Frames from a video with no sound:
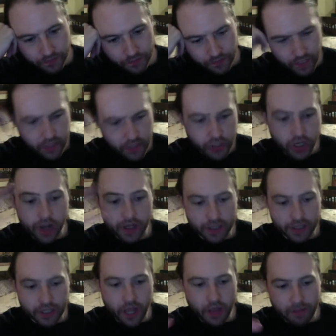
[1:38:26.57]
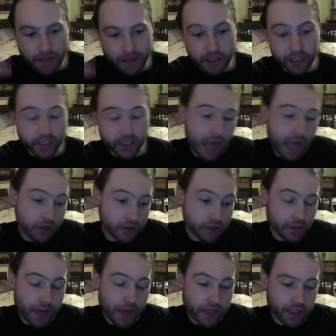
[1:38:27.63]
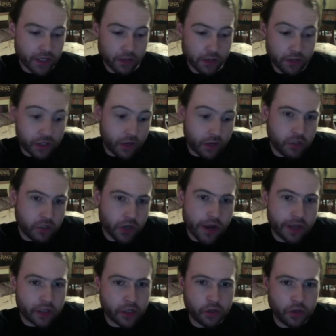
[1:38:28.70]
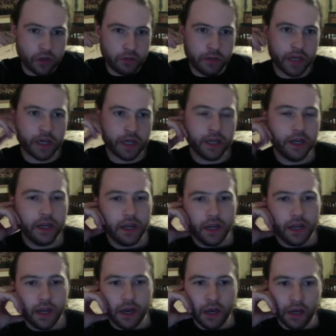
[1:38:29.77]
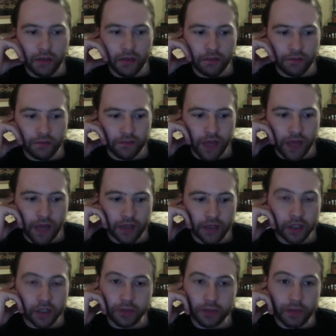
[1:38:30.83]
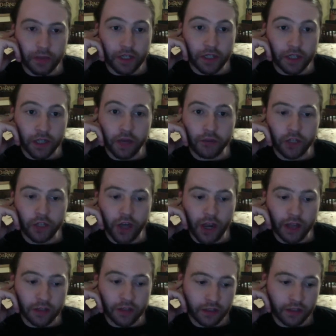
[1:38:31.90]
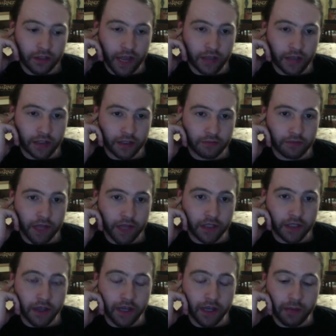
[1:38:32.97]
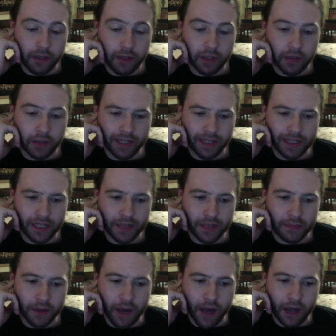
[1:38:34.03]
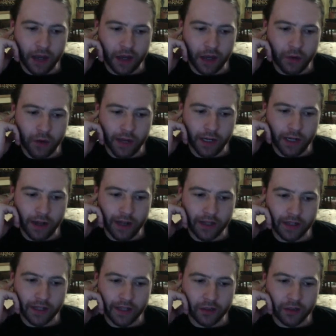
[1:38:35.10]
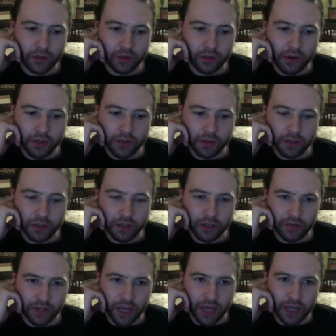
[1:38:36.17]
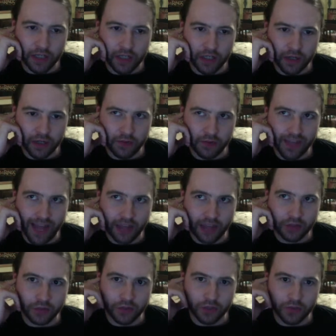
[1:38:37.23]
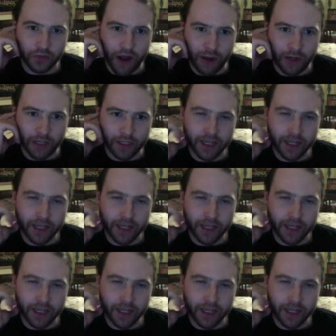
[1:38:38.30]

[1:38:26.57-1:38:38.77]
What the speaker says: Giants are mentioned elsewhere, so stone giants could be a subspecies of giants. That's entirely a possibility, but I quite like that it's almost a personification of the actual surroundings.